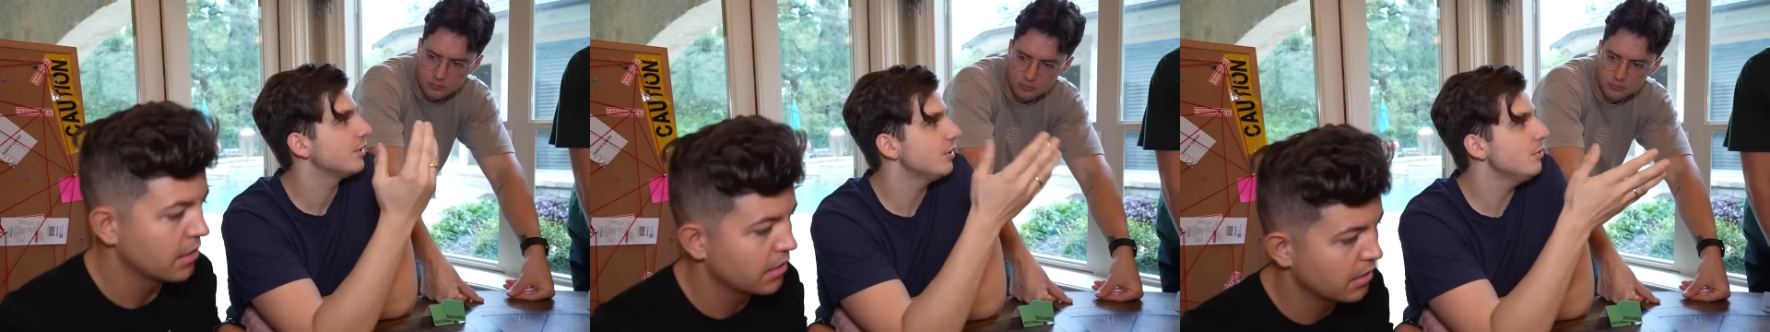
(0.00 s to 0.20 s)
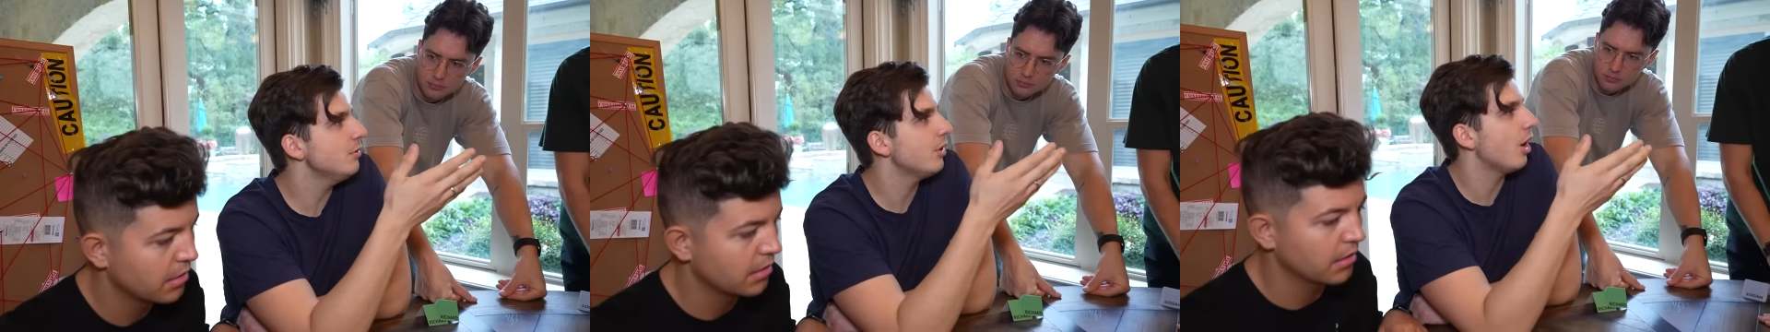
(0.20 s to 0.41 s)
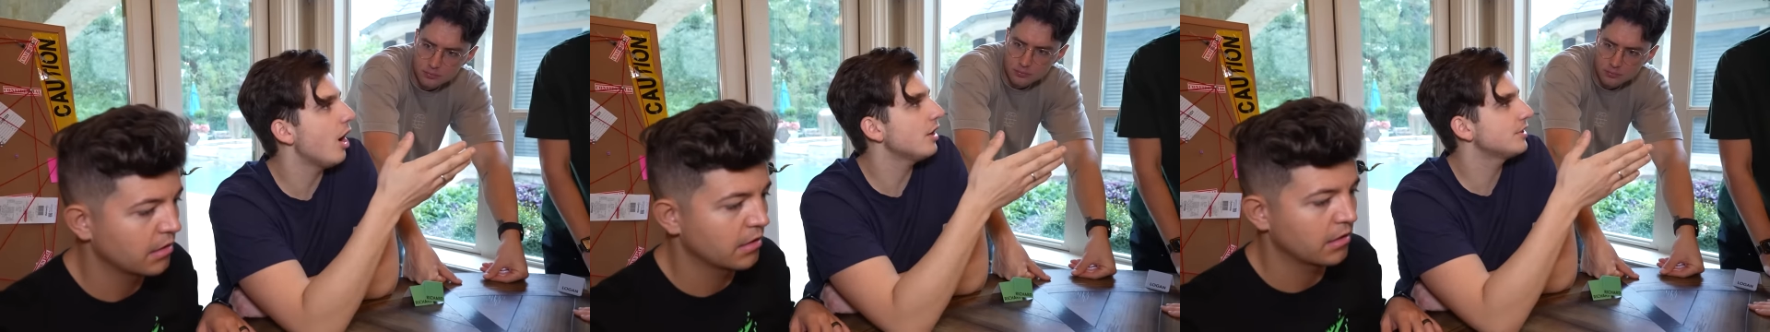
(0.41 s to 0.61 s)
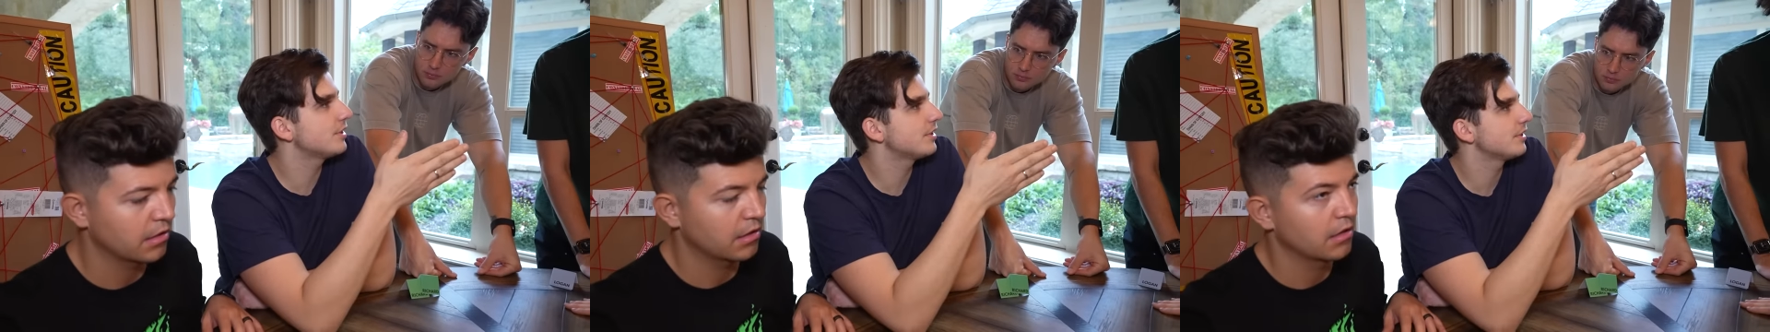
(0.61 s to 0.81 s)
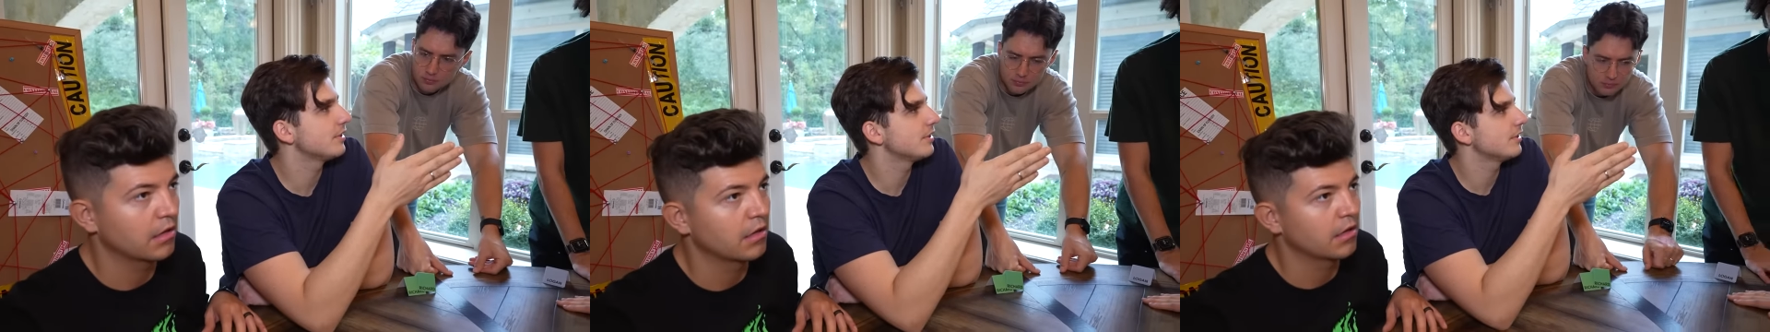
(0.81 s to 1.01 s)
Speaker 1: You
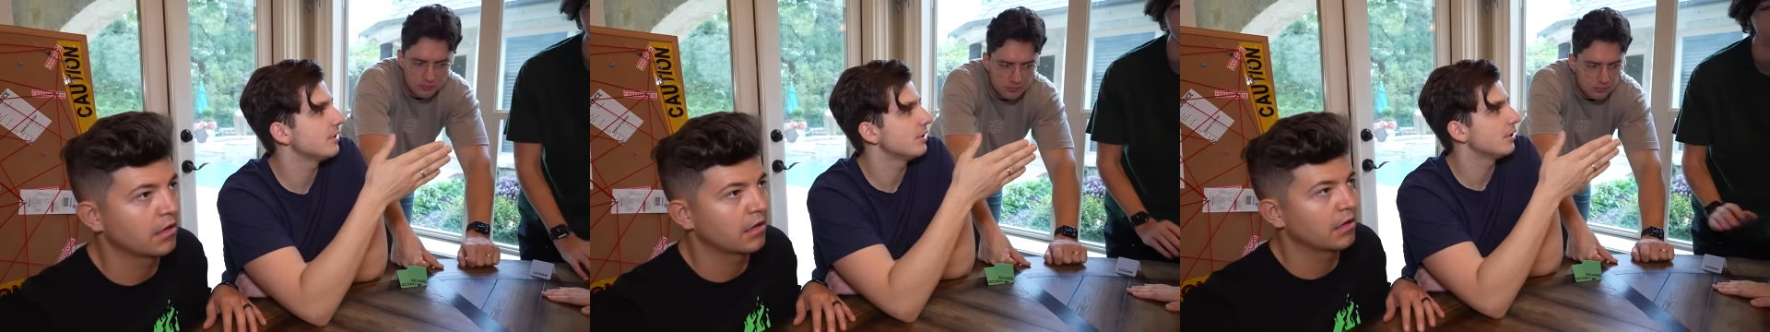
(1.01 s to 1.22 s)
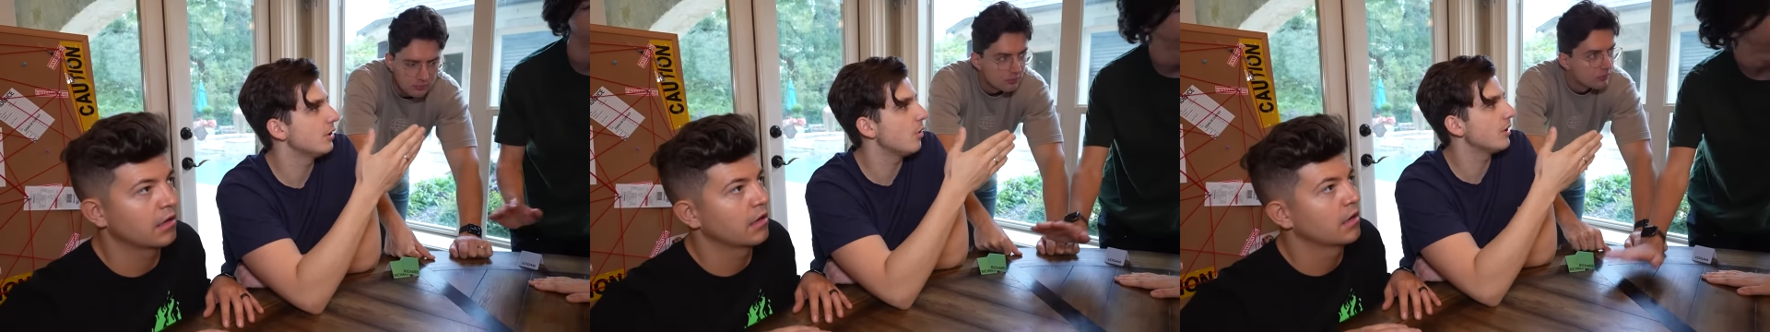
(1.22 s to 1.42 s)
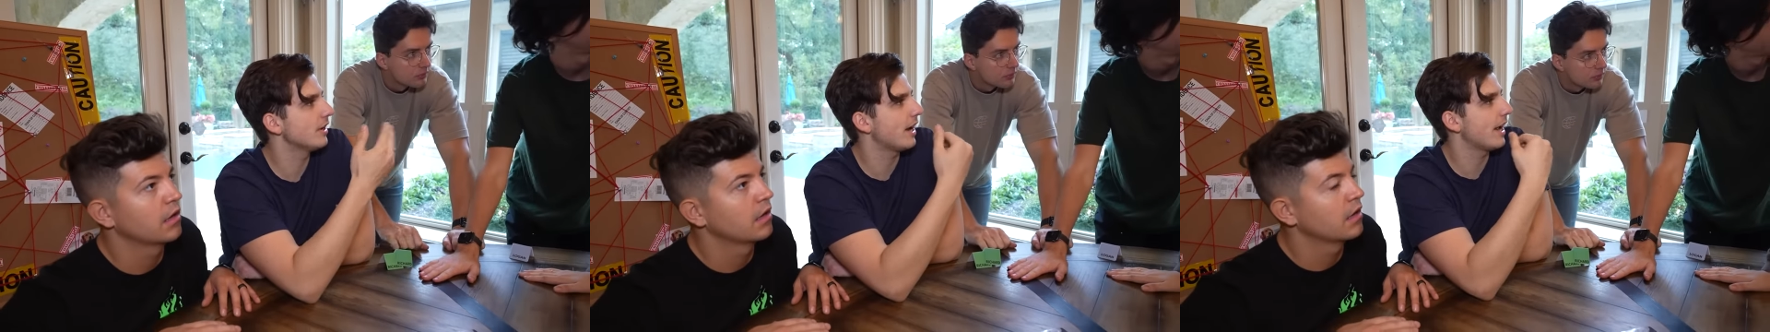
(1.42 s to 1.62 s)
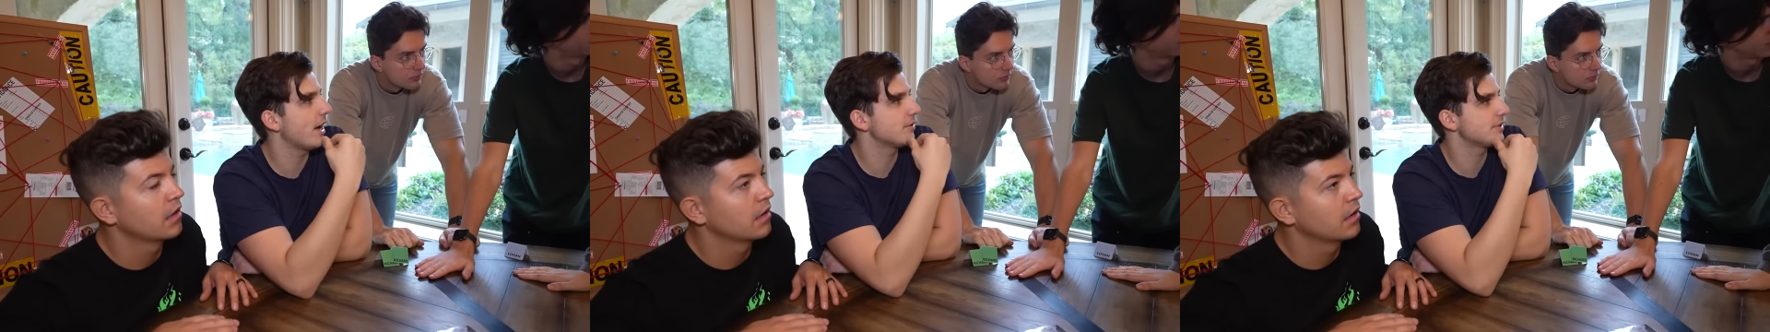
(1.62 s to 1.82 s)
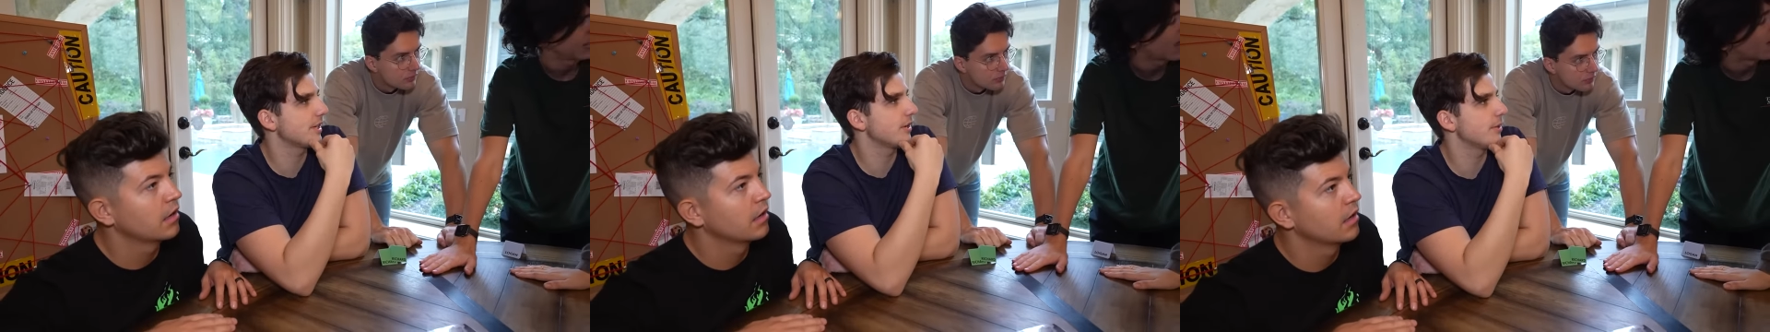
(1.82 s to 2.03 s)
locked Logan and I
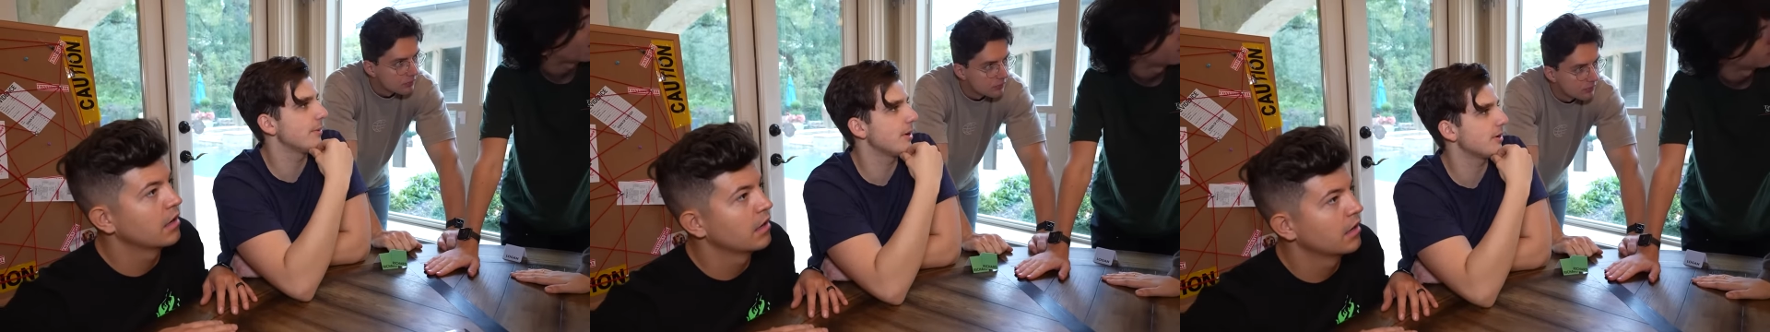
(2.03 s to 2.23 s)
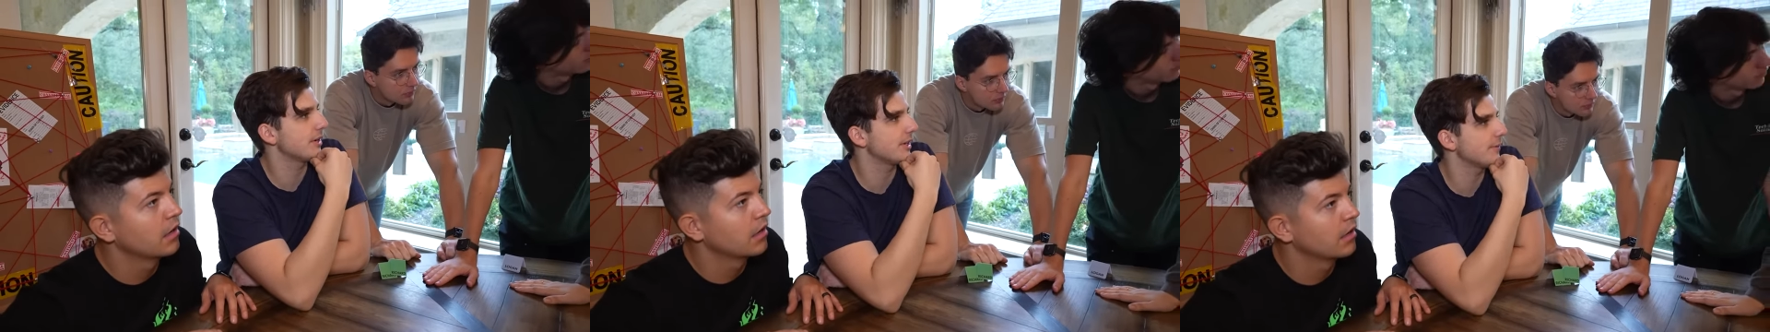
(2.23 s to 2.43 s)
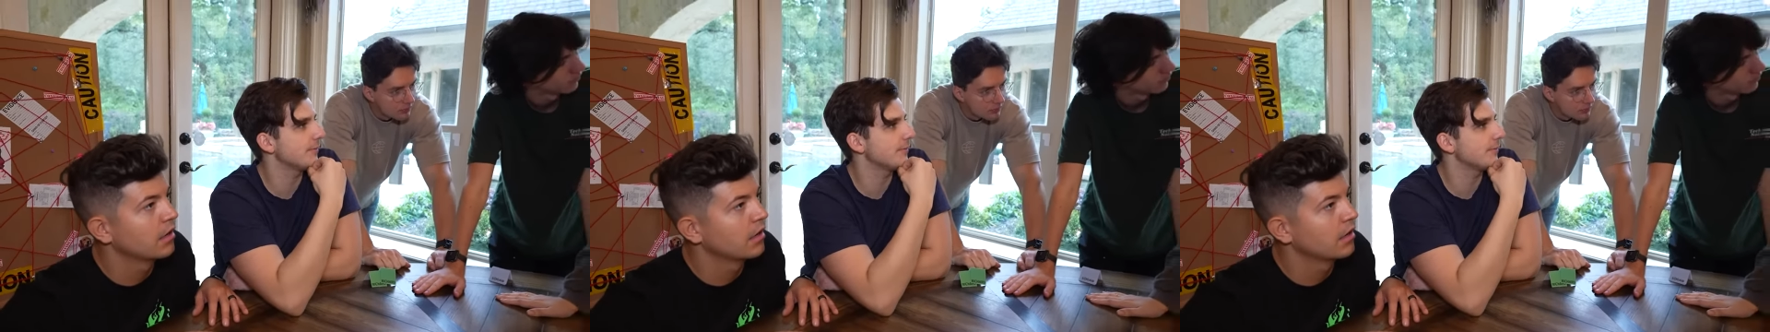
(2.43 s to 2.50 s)
outside on the balcony.